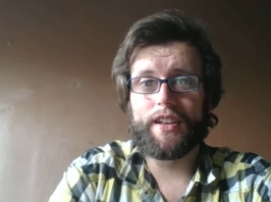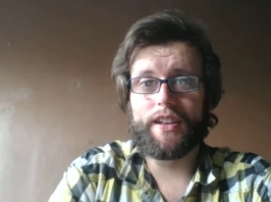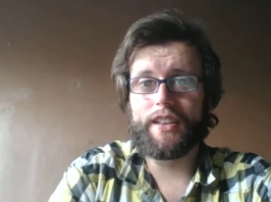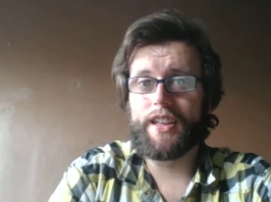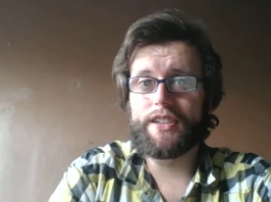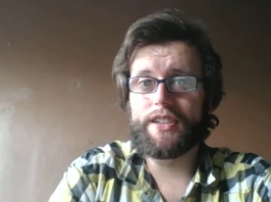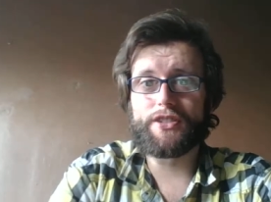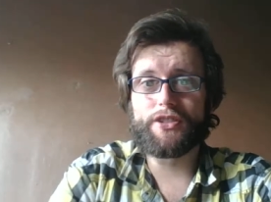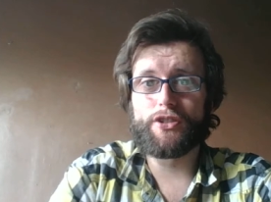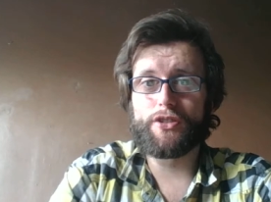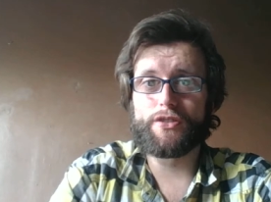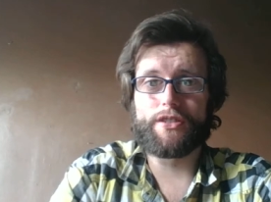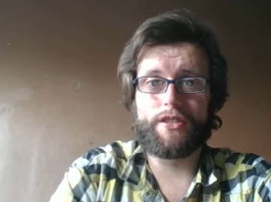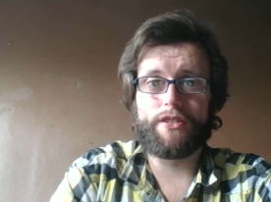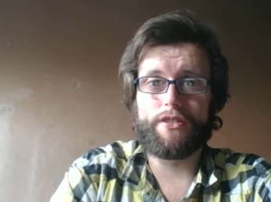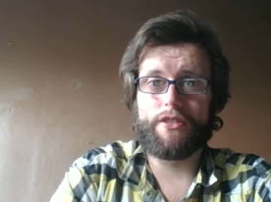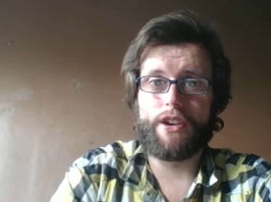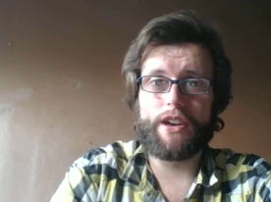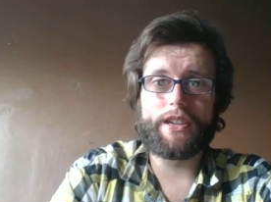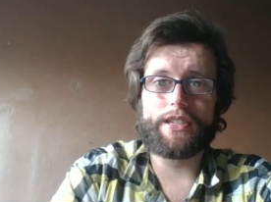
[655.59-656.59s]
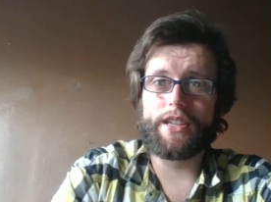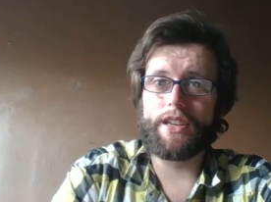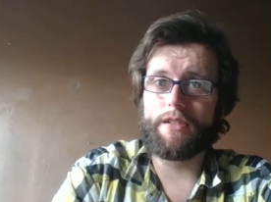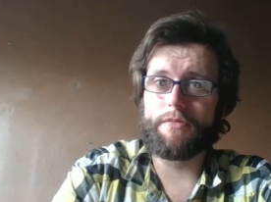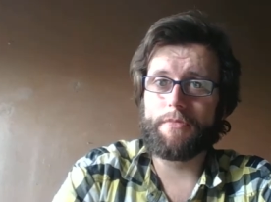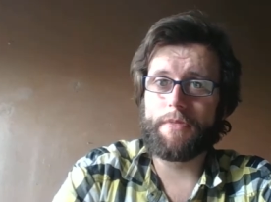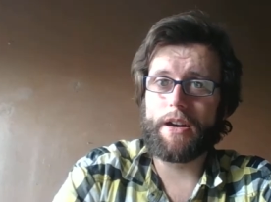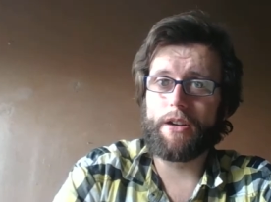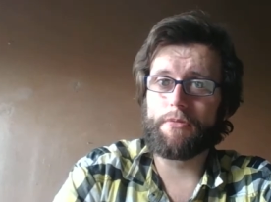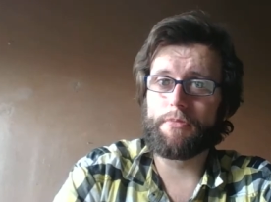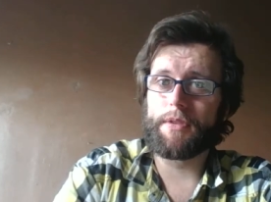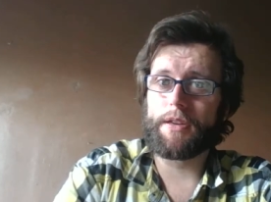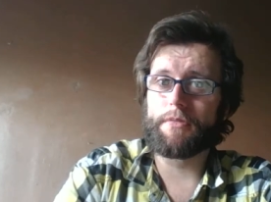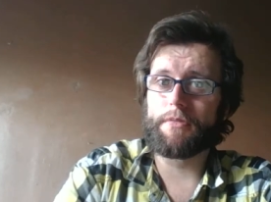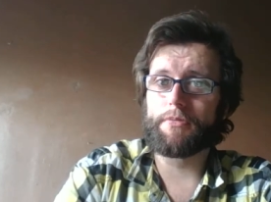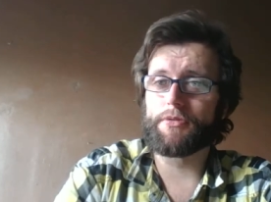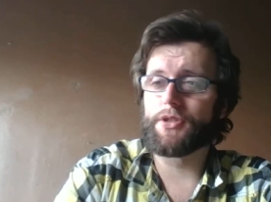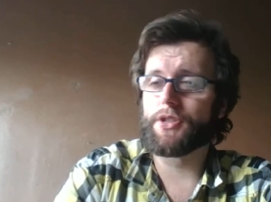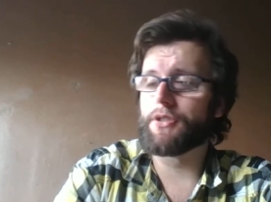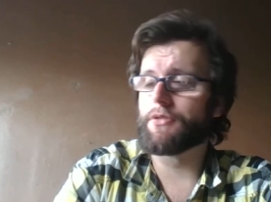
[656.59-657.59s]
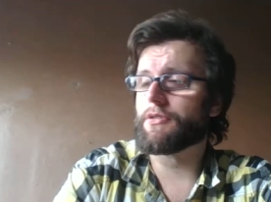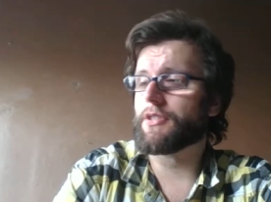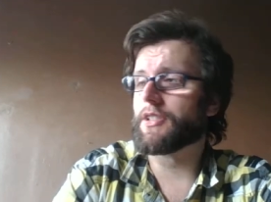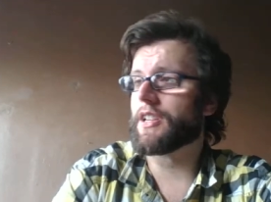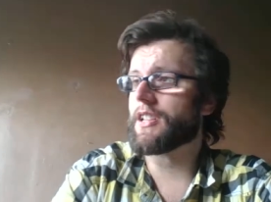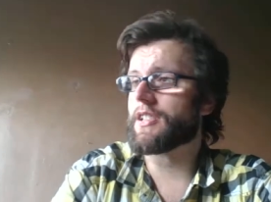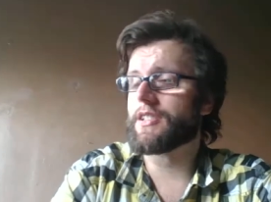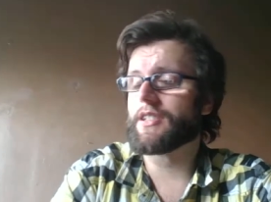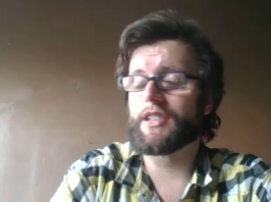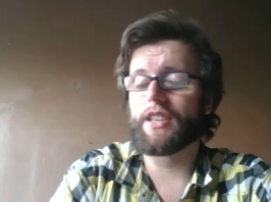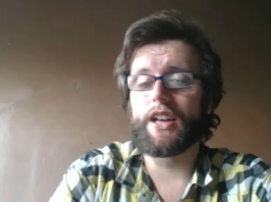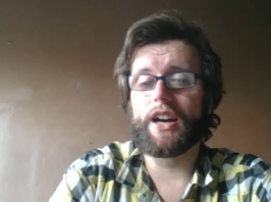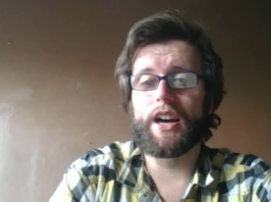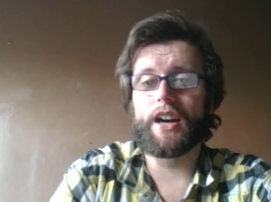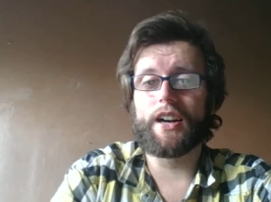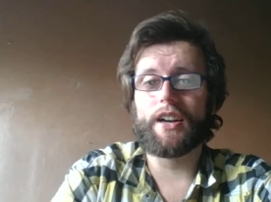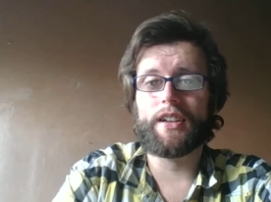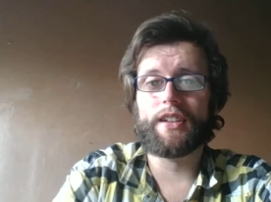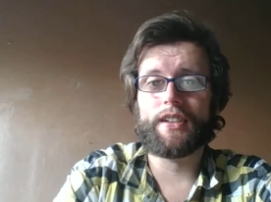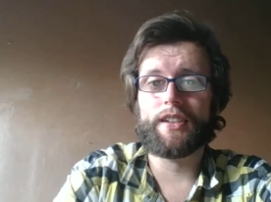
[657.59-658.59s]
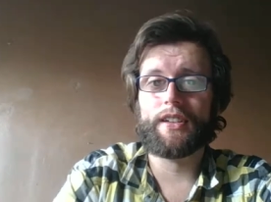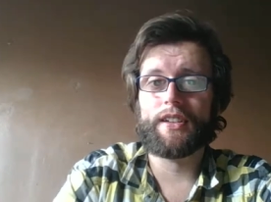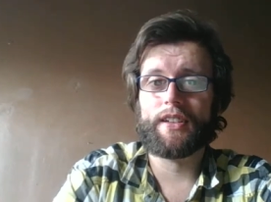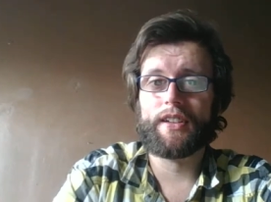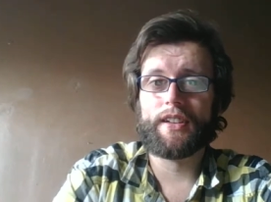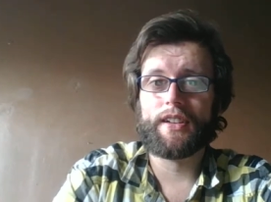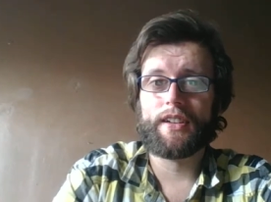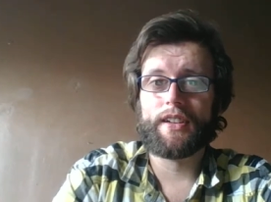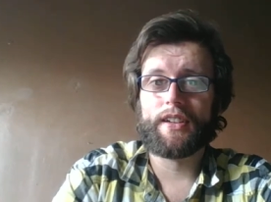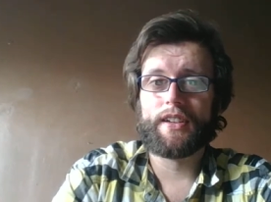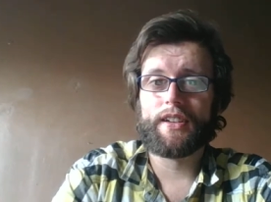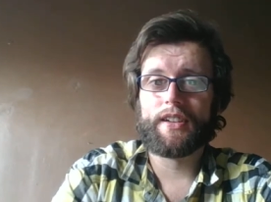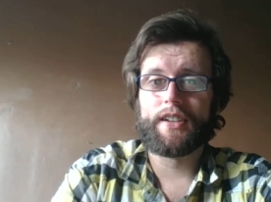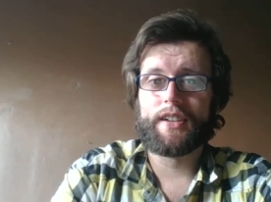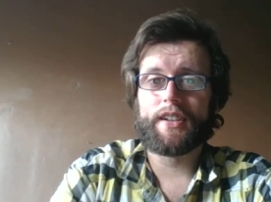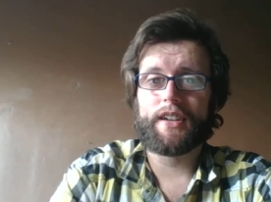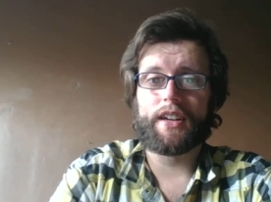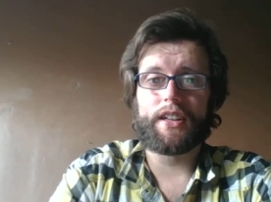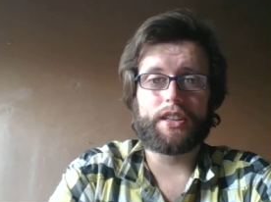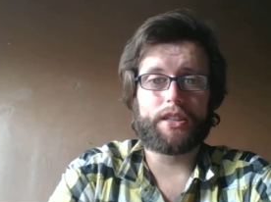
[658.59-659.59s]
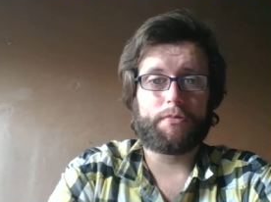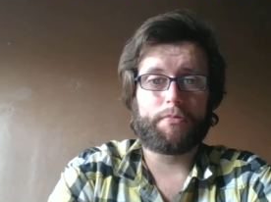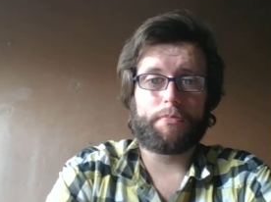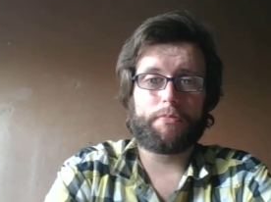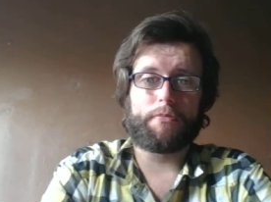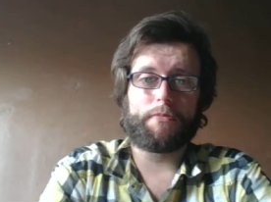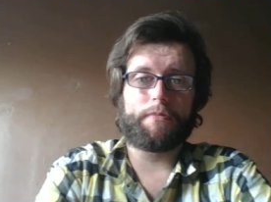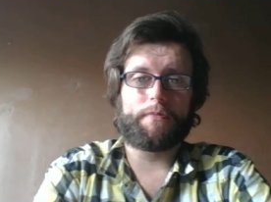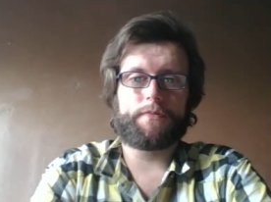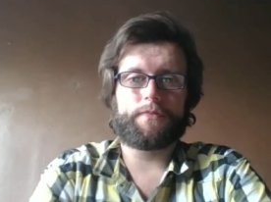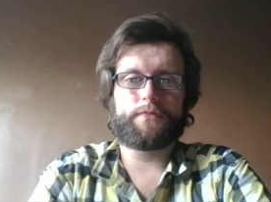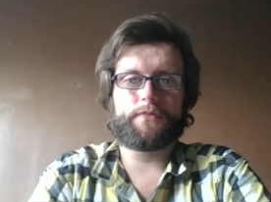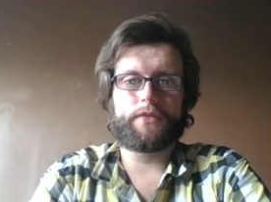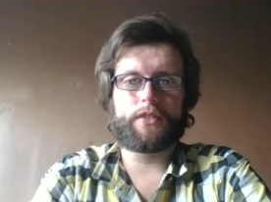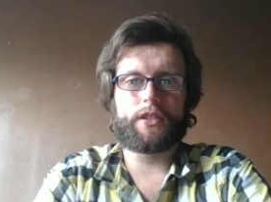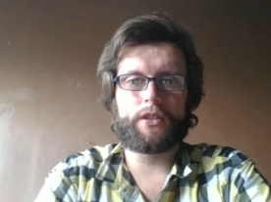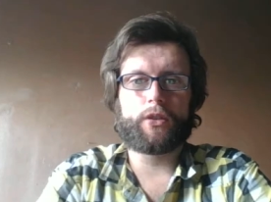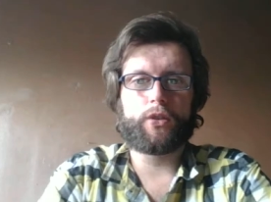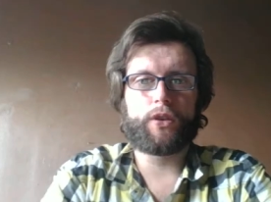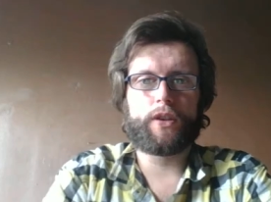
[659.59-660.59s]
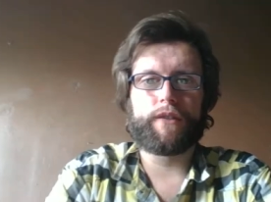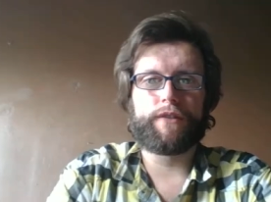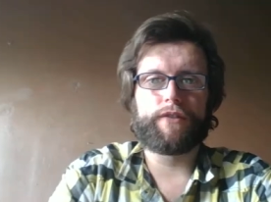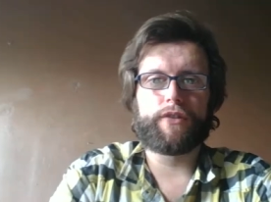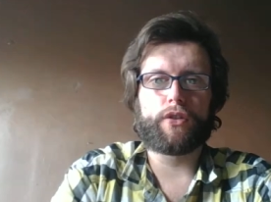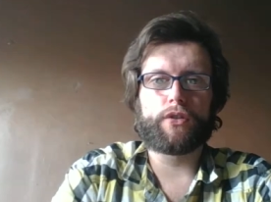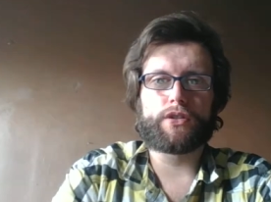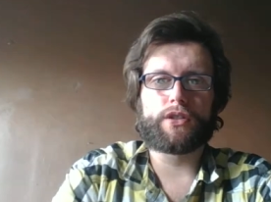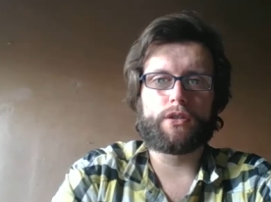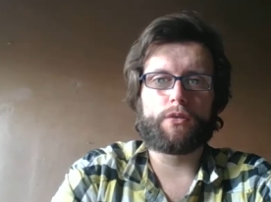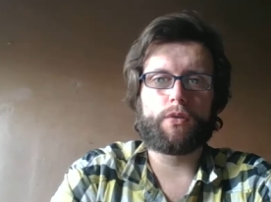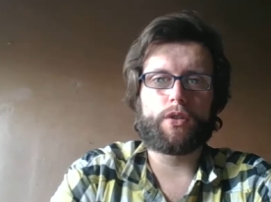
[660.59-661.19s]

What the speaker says: That's just crazy amount of people tuning into that. And looking forward to